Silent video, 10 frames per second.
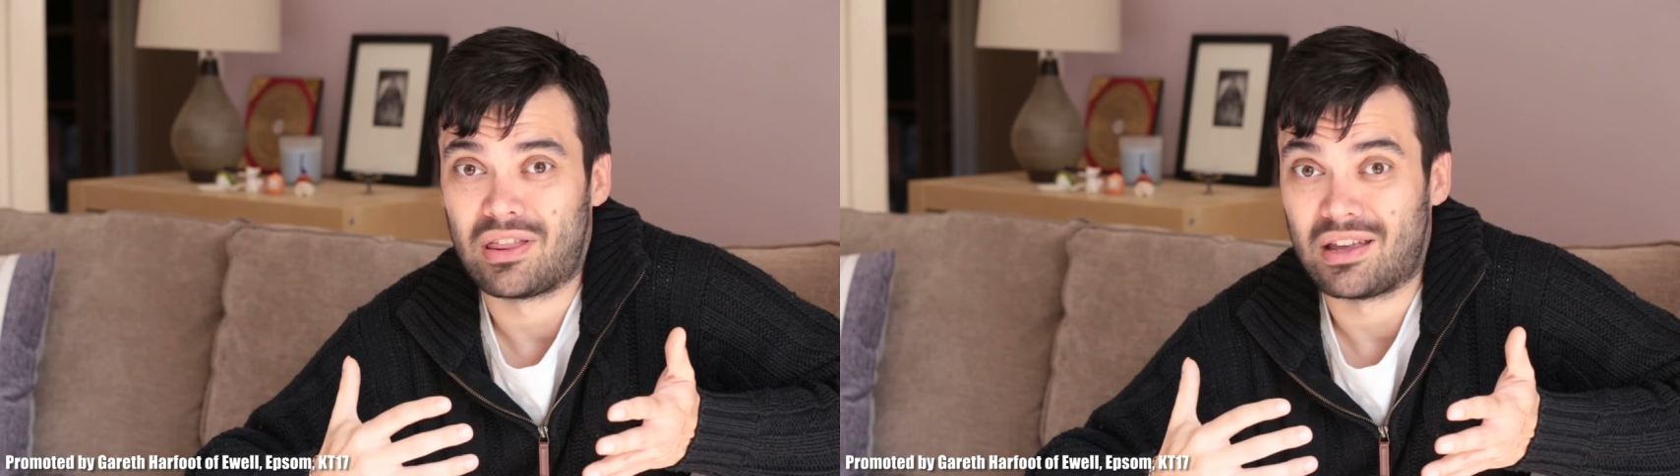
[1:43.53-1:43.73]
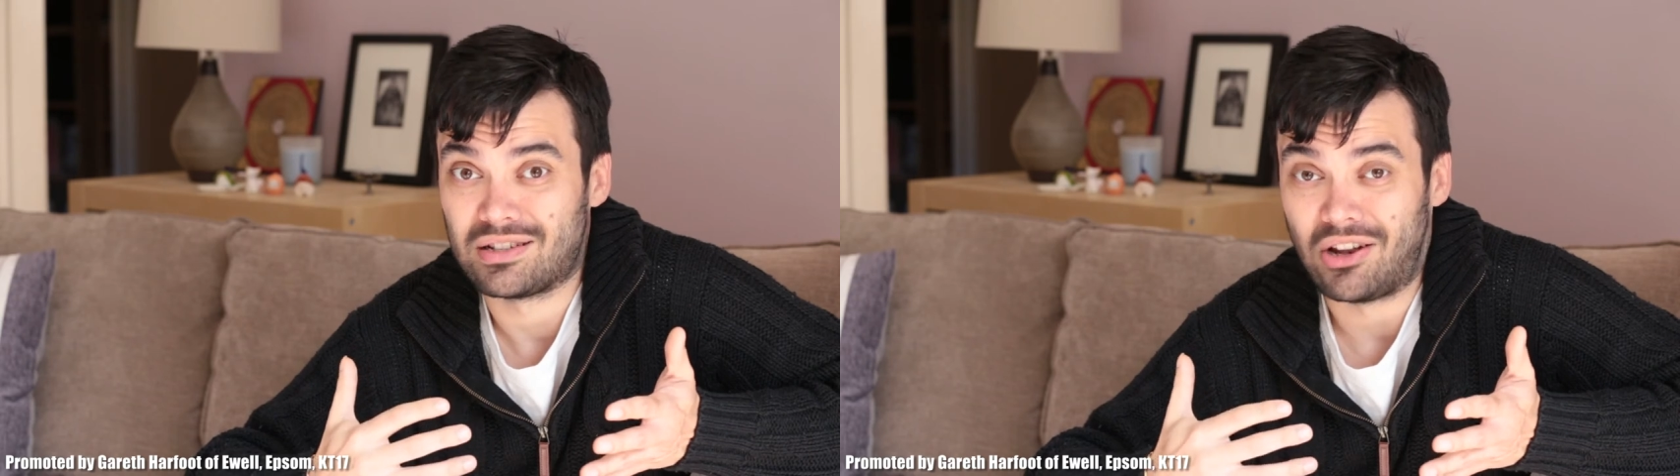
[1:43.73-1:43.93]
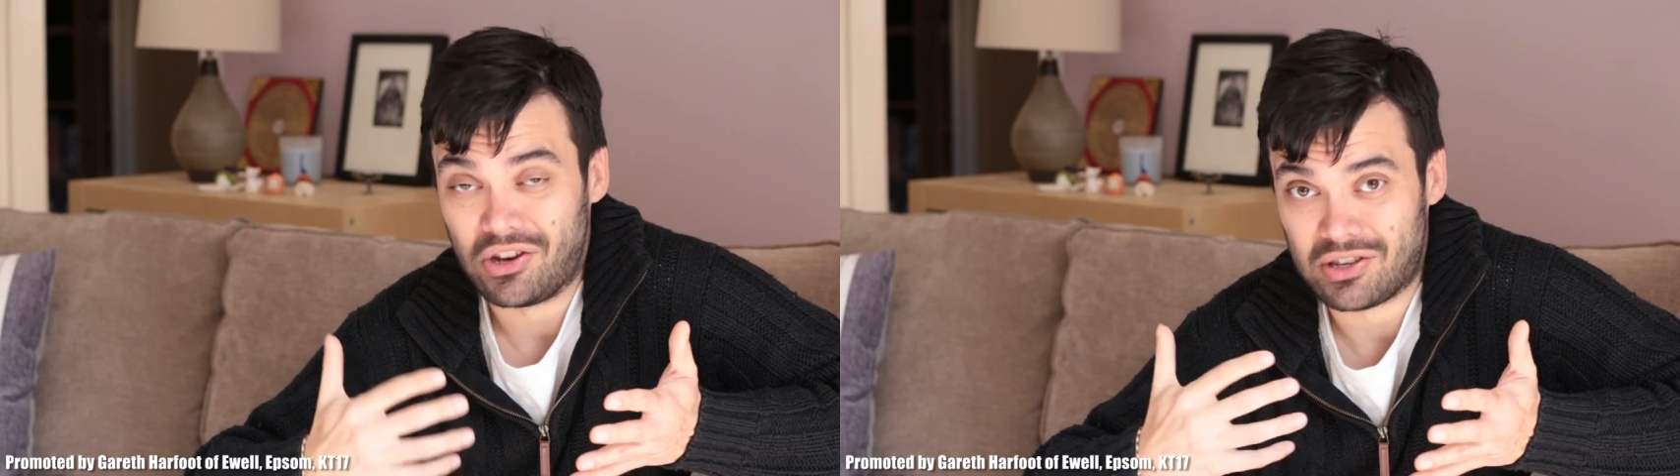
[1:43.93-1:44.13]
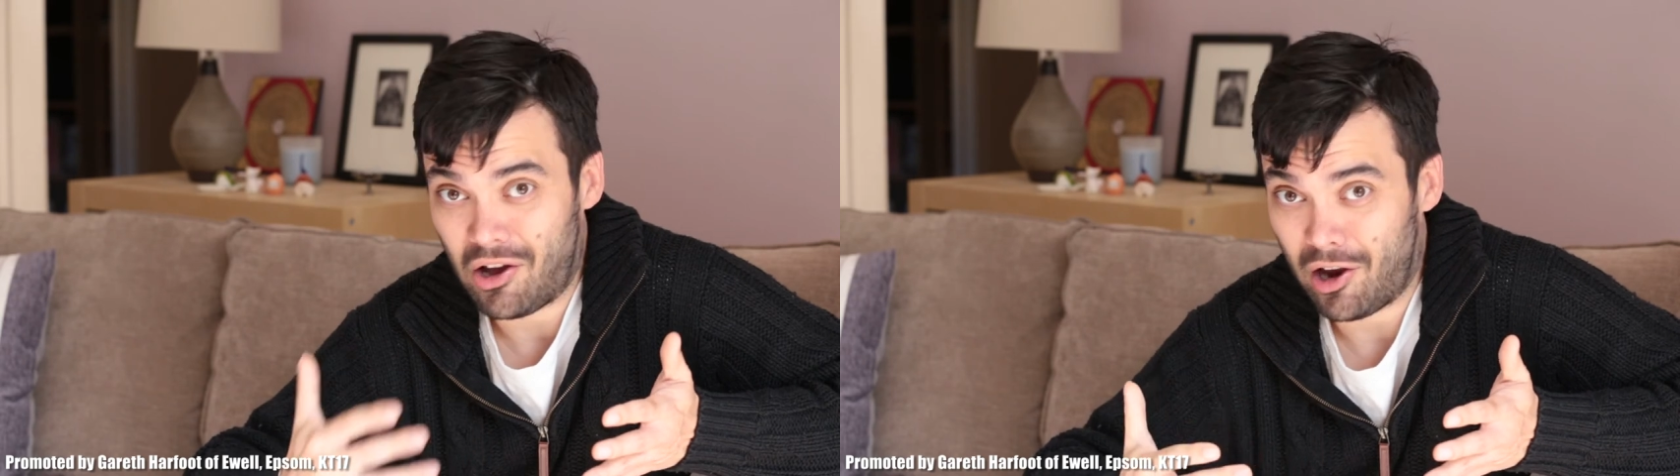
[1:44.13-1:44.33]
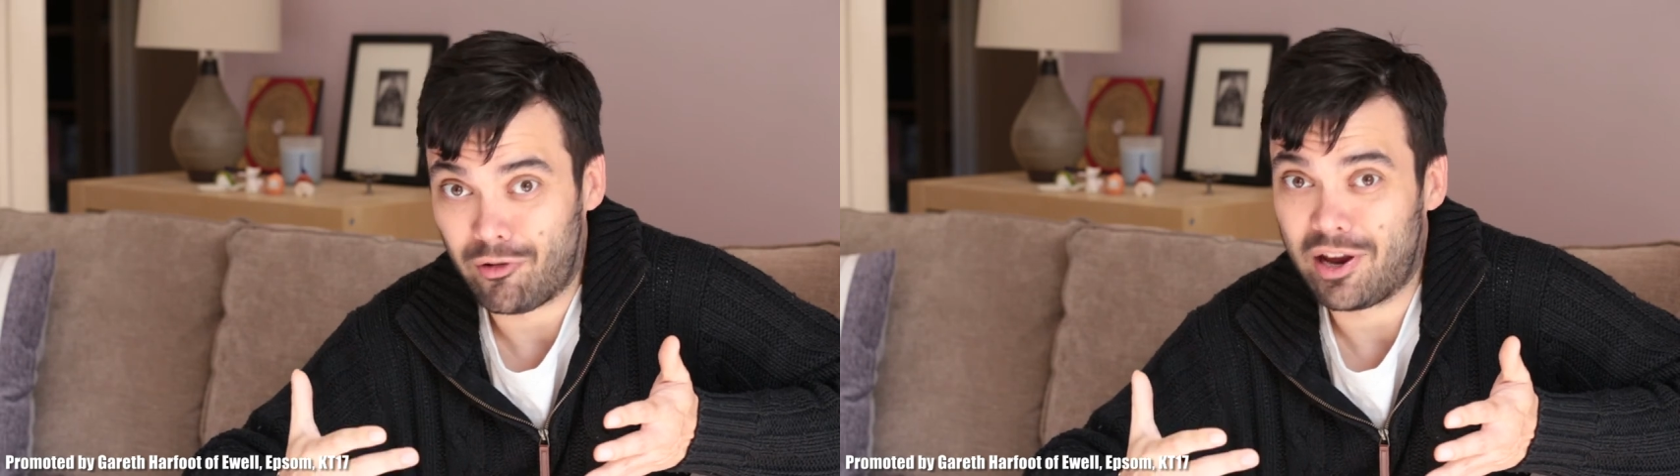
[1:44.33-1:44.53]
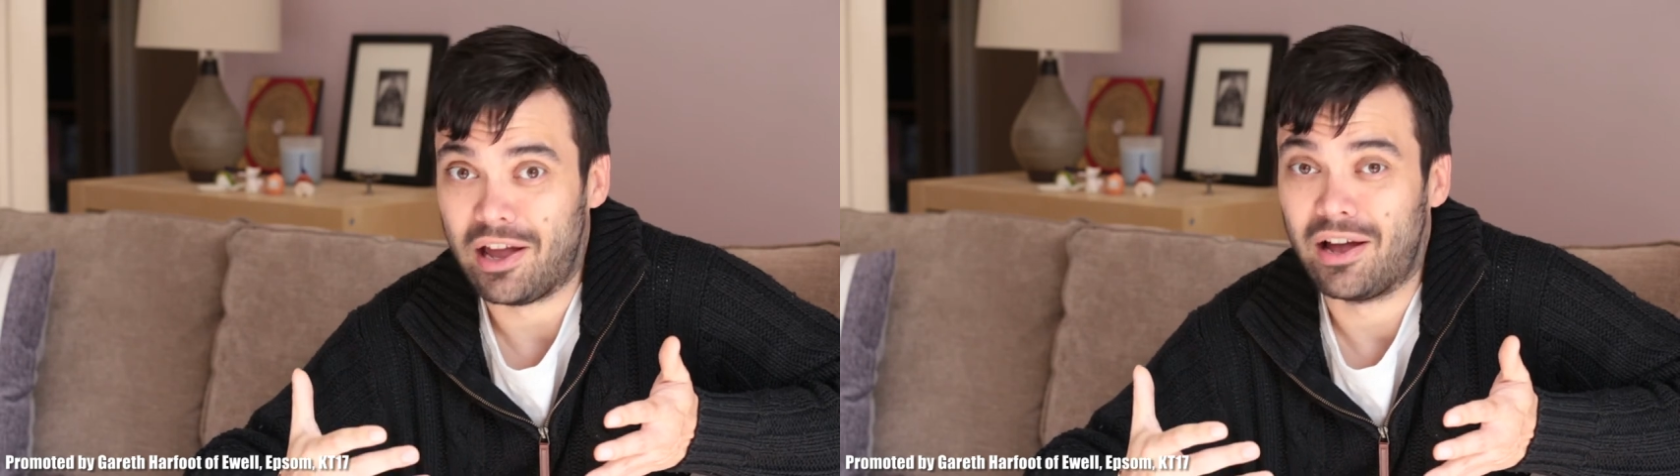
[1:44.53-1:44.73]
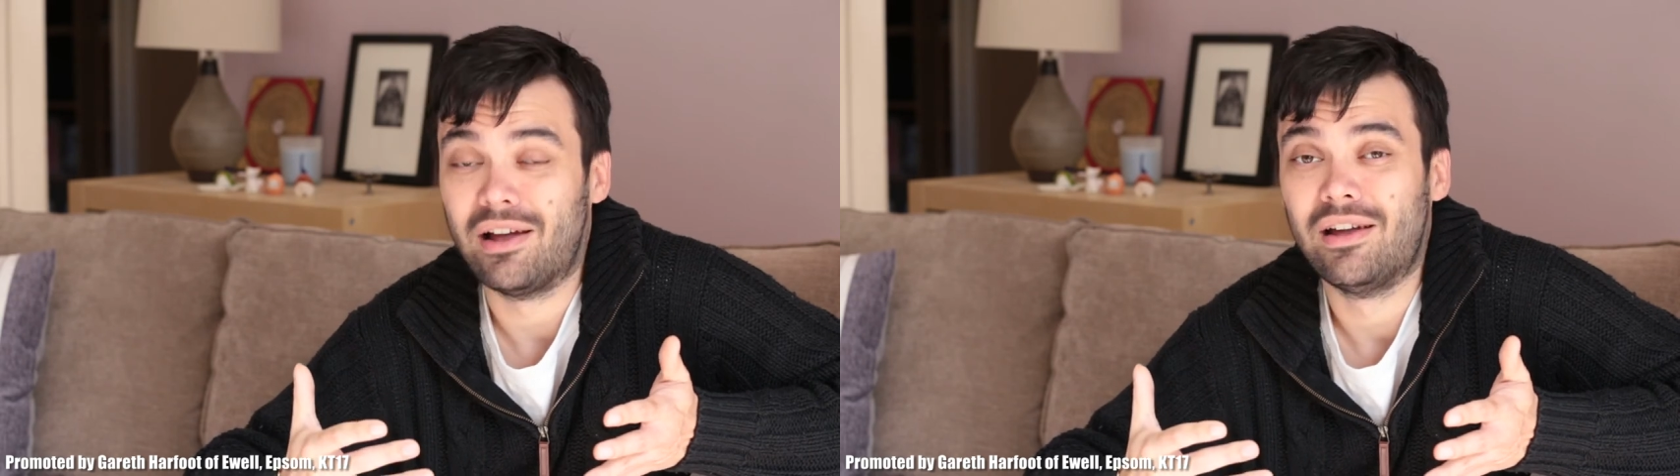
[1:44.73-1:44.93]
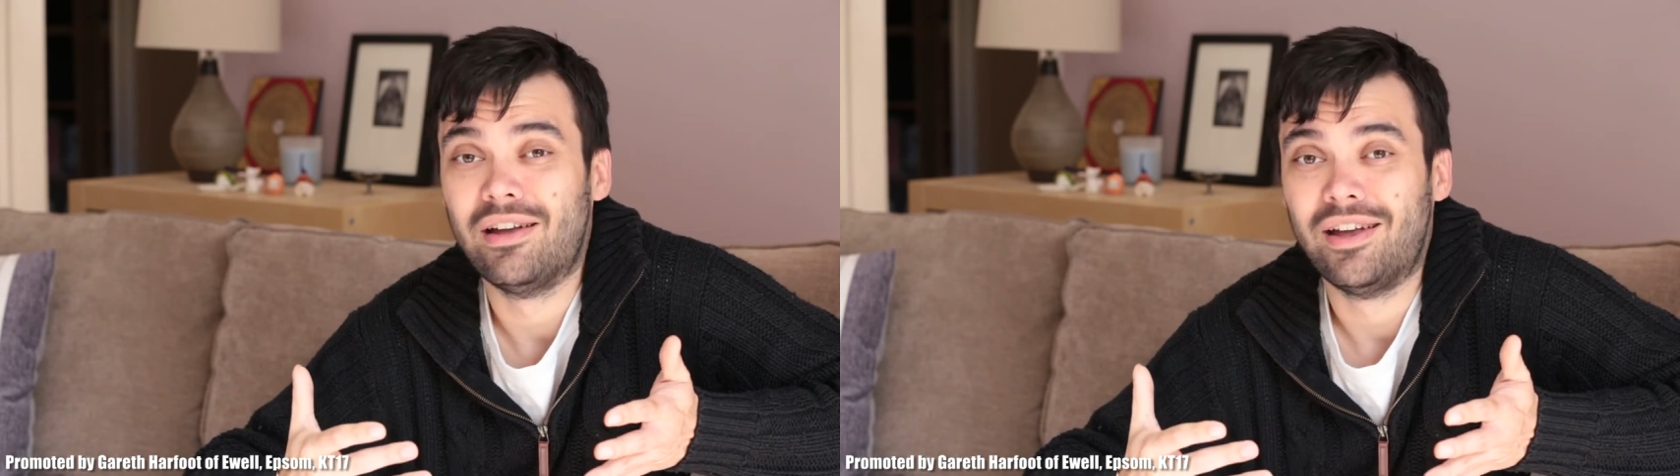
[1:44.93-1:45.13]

things like diarrhea.